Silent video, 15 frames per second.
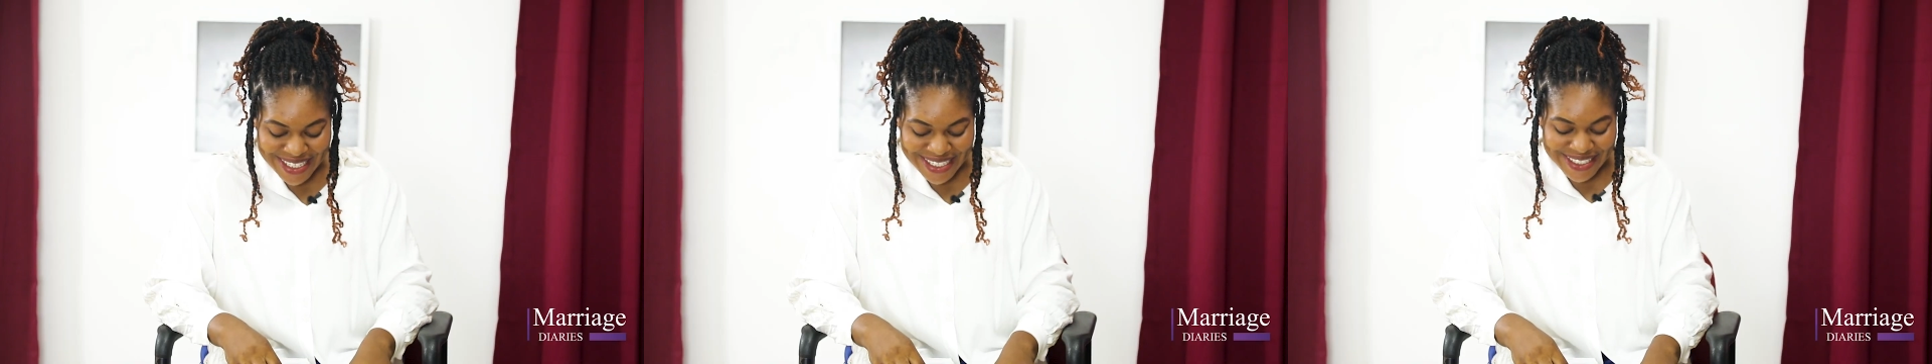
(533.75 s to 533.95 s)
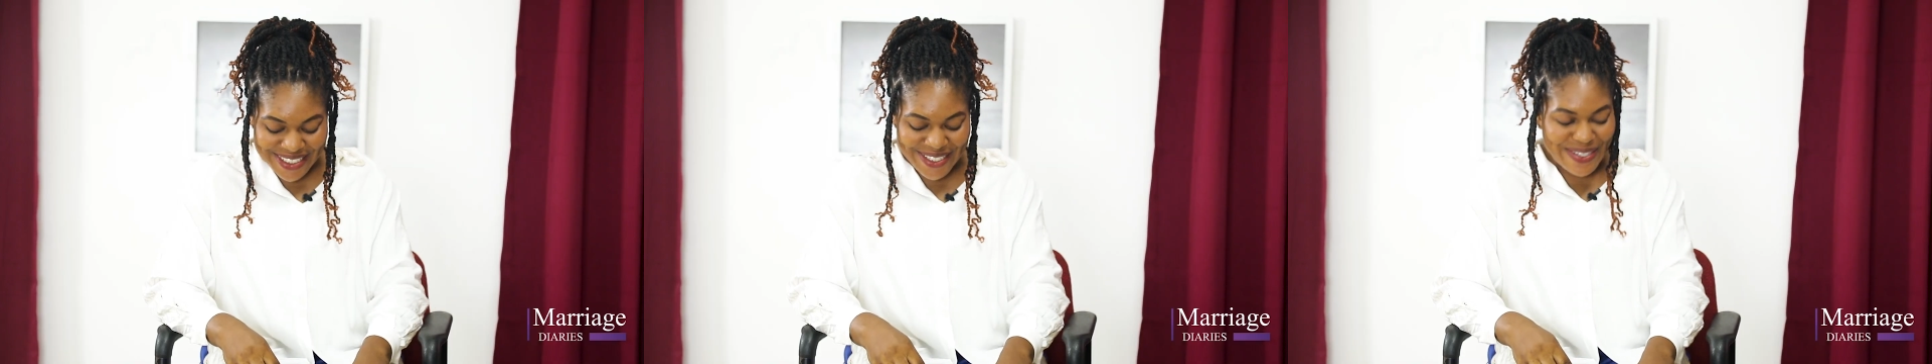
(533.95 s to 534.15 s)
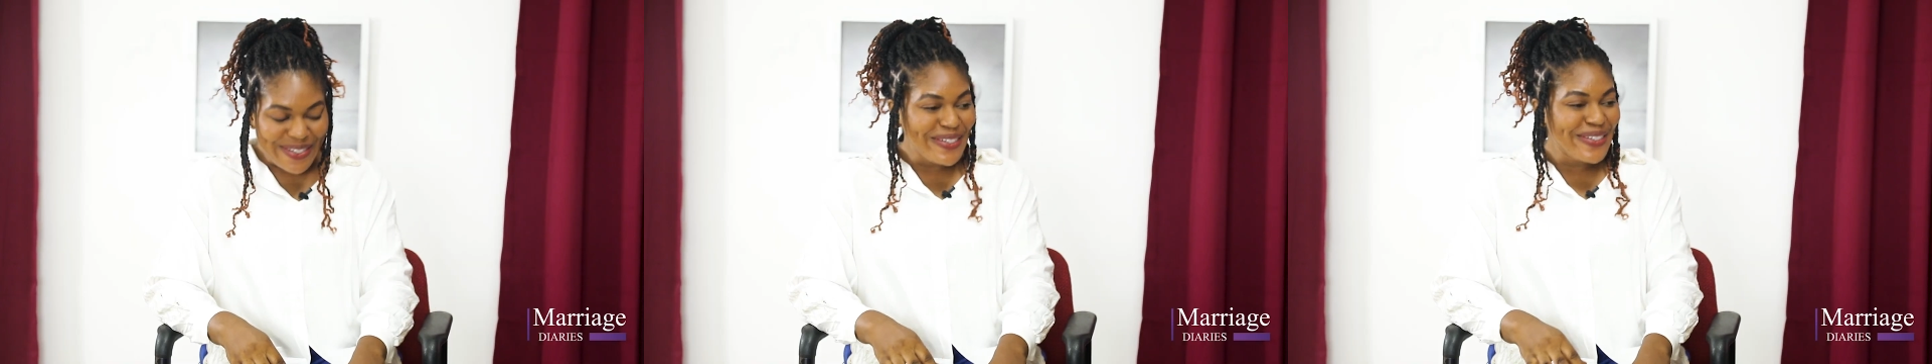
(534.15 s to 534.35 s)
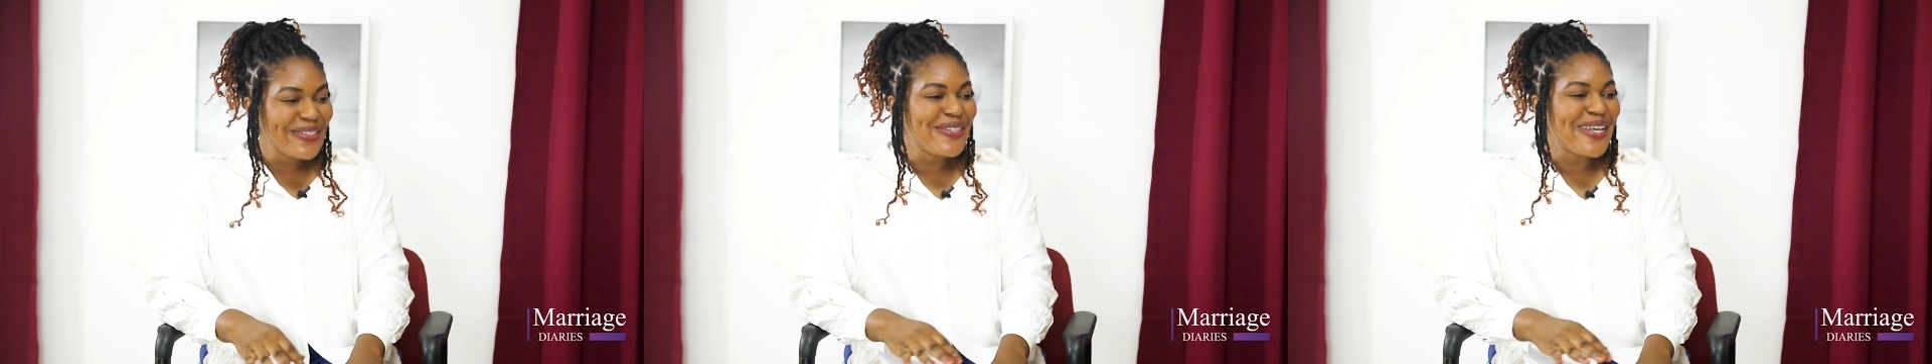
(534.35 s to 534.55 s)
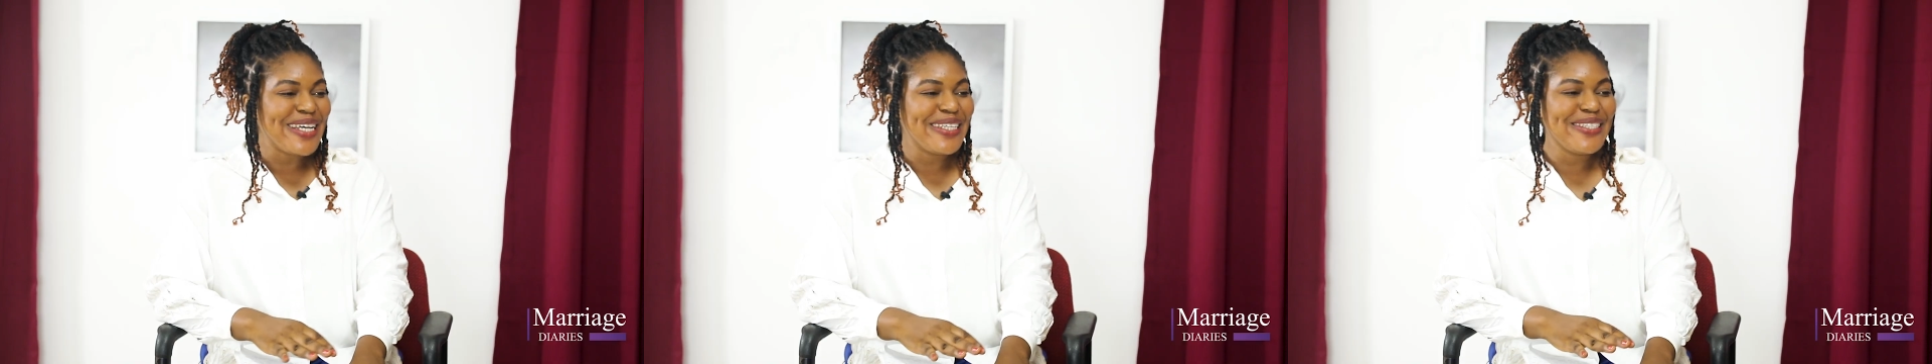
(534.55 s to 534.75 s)
So
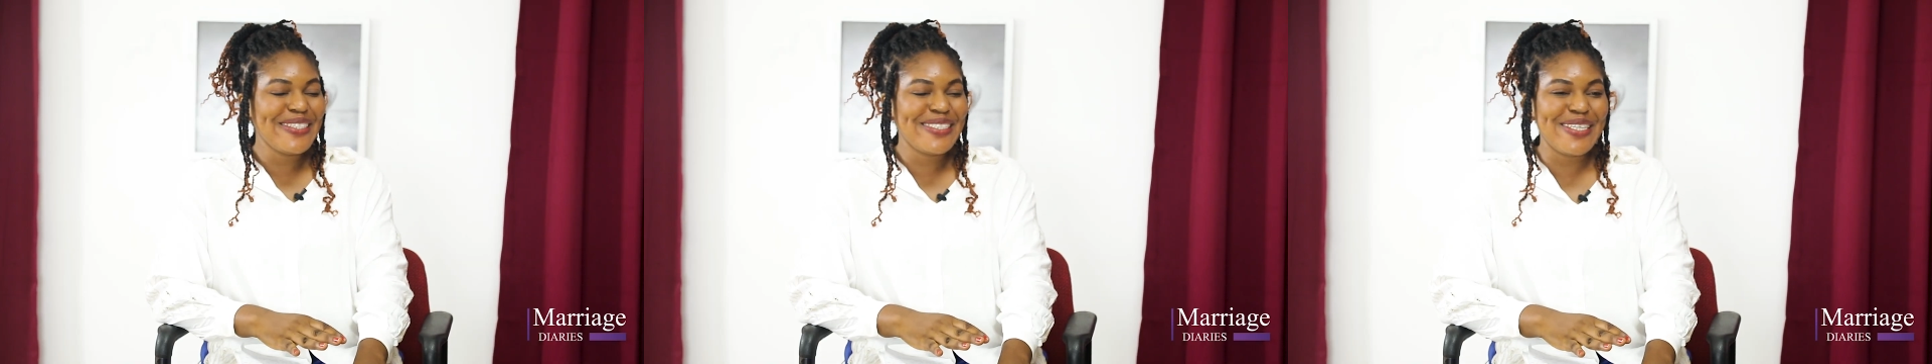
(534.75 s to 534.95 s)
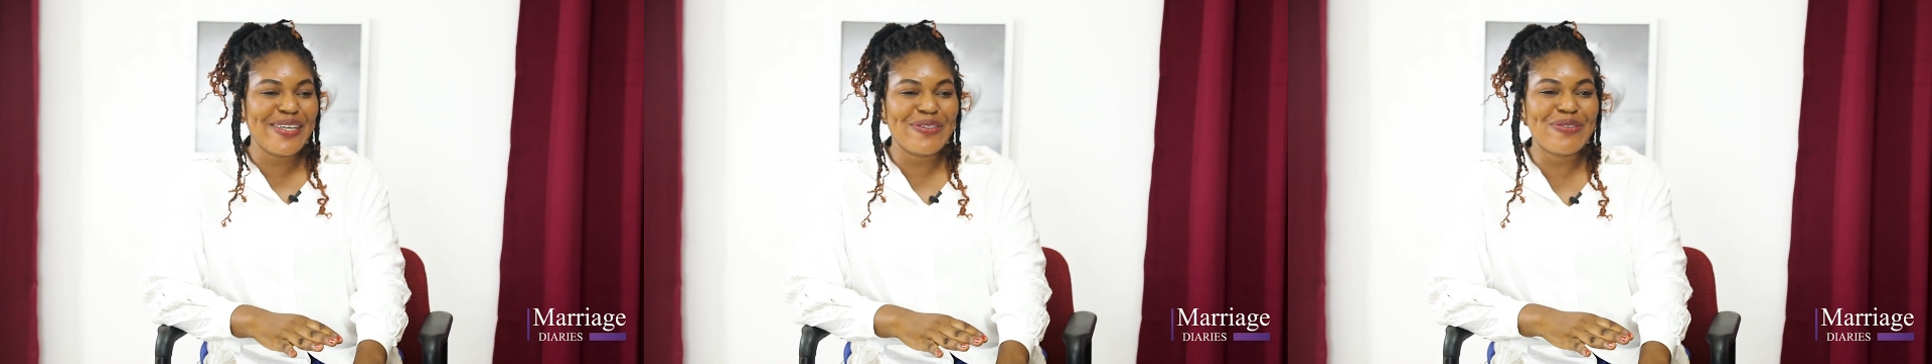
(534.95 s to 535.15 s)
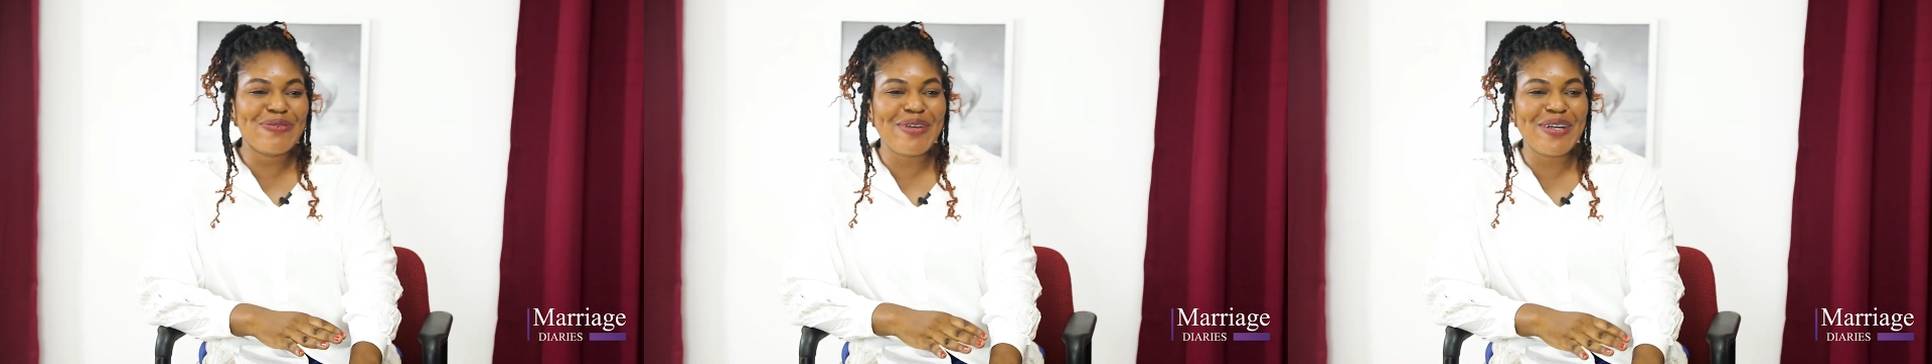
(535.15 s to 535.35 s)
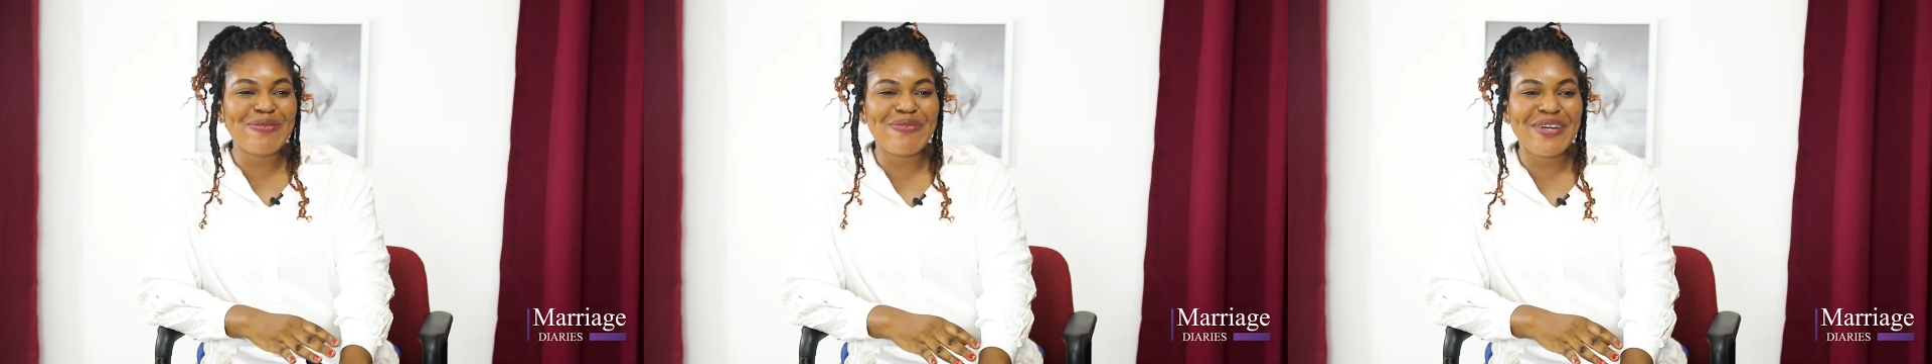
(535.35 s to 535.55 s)
you are not a woman,